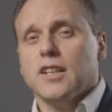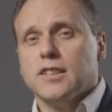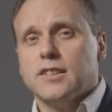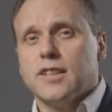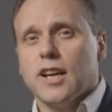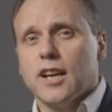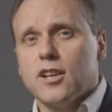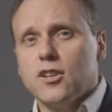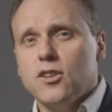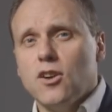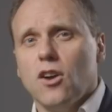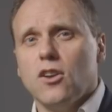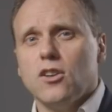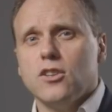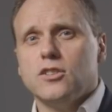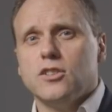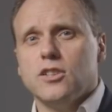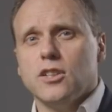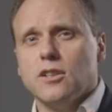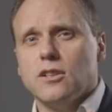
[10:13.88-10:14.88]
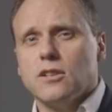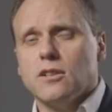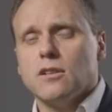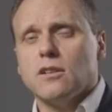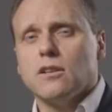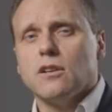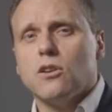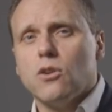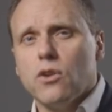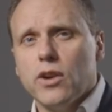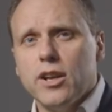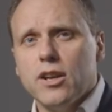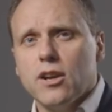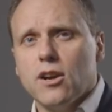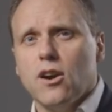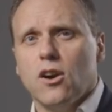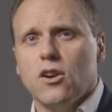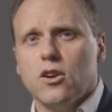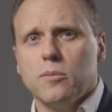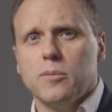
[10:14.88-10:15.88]
technology, green
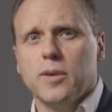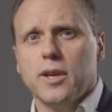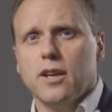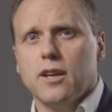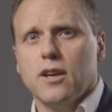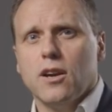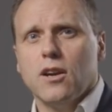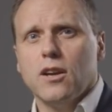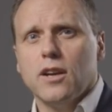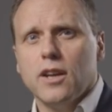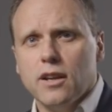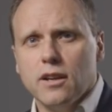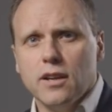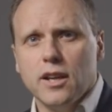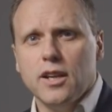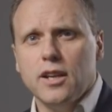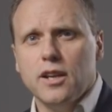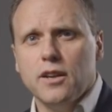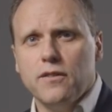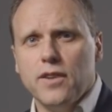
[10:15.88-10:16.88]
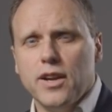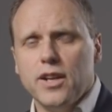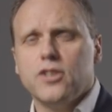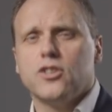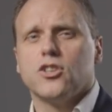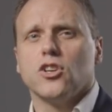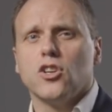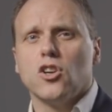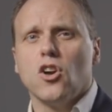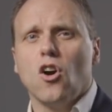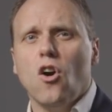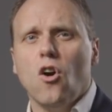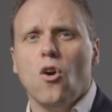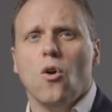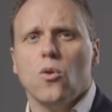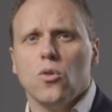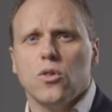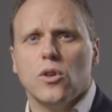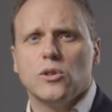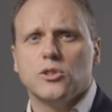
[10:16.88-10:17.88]
economy, innovation,
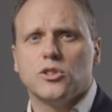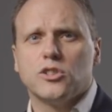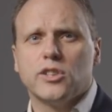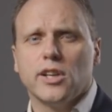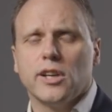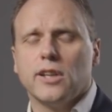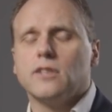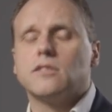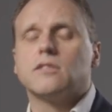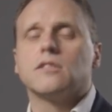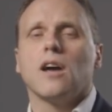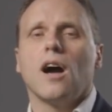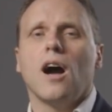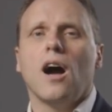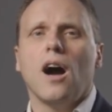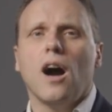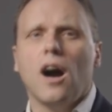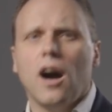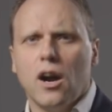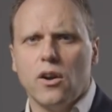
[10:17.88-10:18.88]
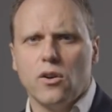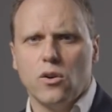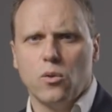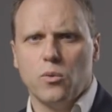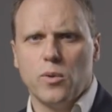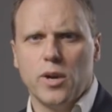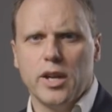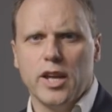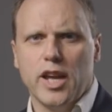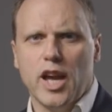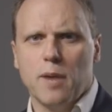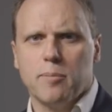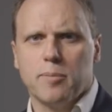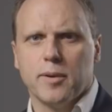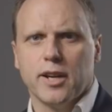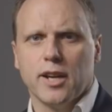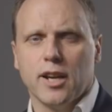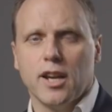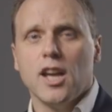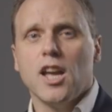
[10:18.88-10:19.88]
all those things are already
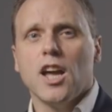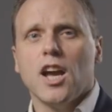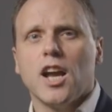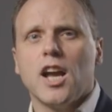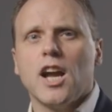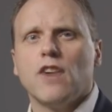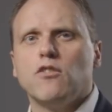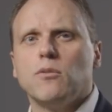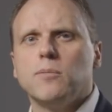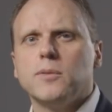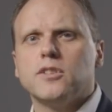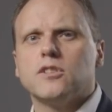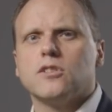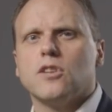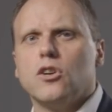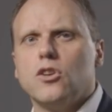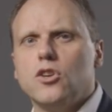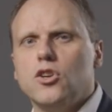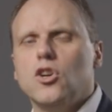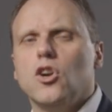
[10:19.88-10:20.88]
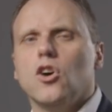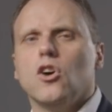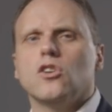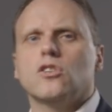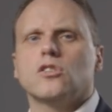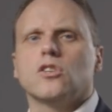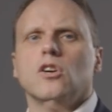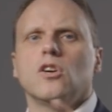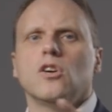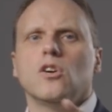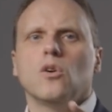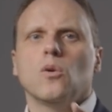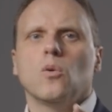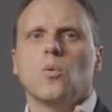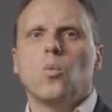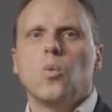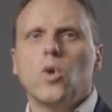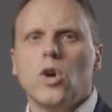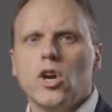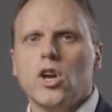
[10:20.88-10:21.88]
happening. Governments are not
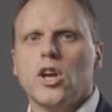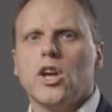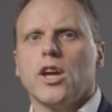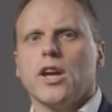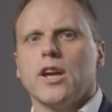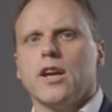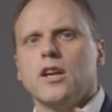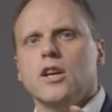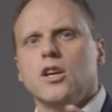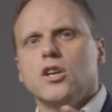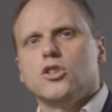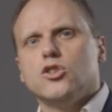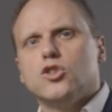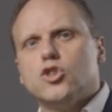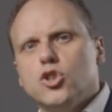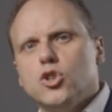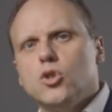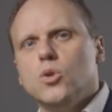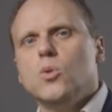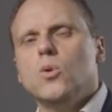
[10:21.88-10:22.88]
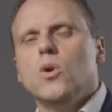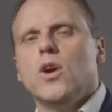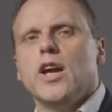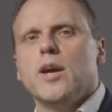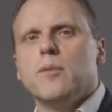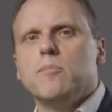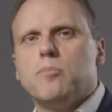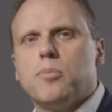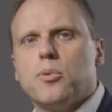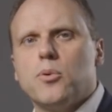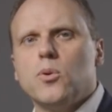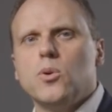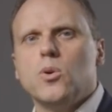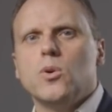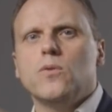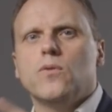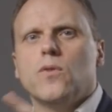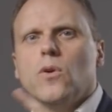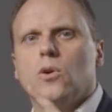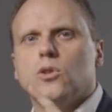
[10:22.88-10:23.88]
working to
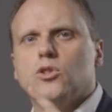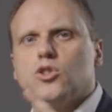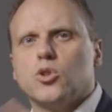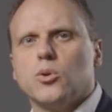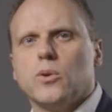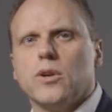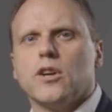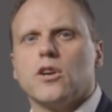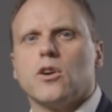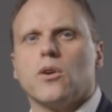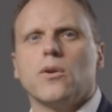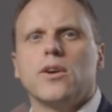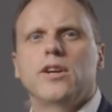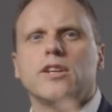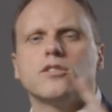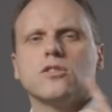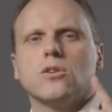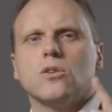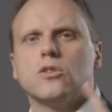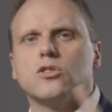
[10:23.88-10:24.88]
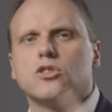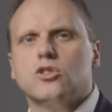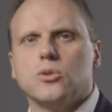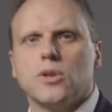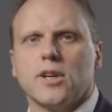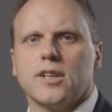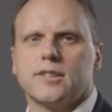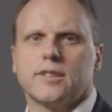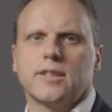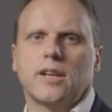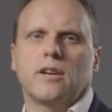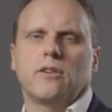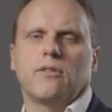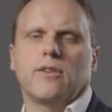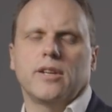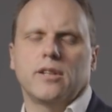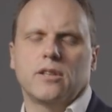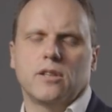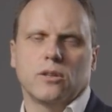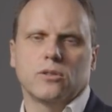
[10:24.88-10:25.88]
improve or to increase or to
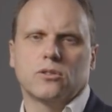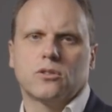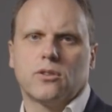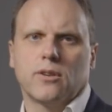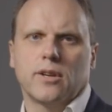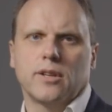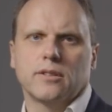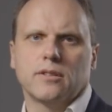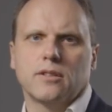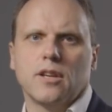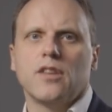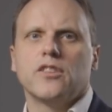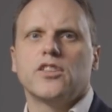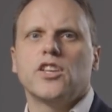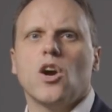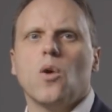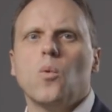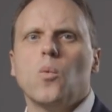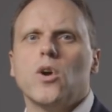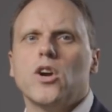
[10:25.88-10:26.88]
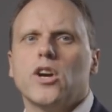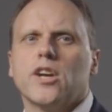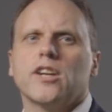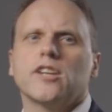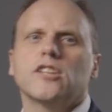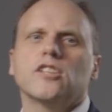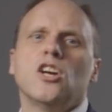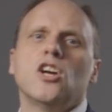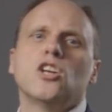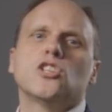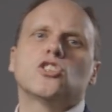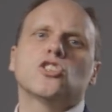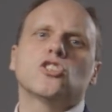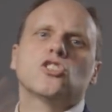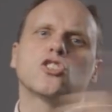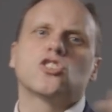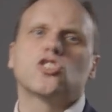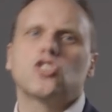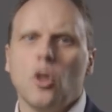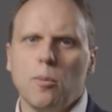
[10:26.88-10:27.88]
accelerate those trends. They are working to
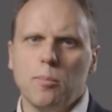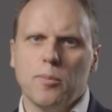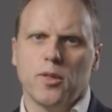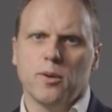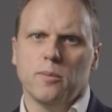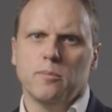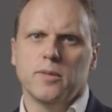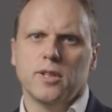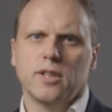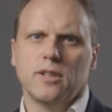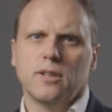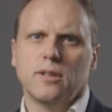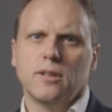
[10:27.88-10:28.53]
stop them.